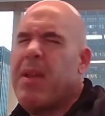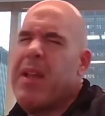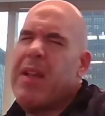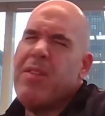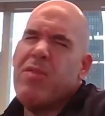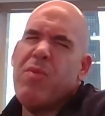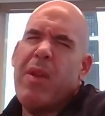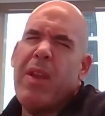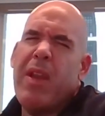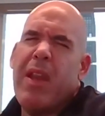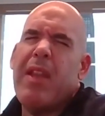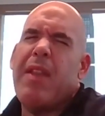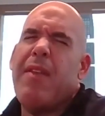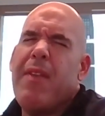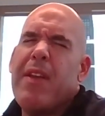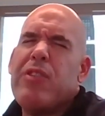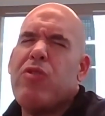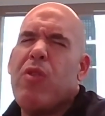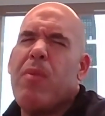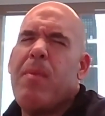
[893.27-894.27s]
Because when an
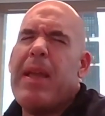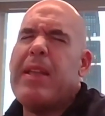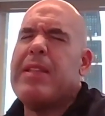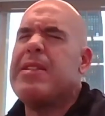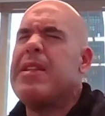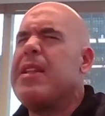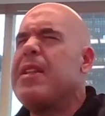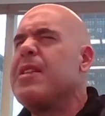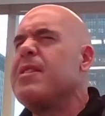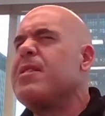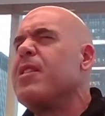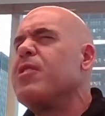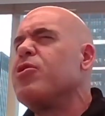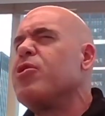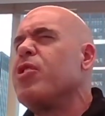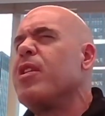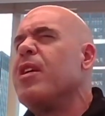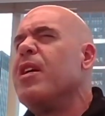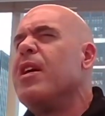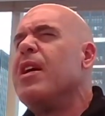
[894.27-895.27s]
individual makes the
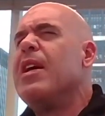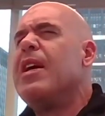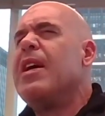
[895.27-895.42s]
decision,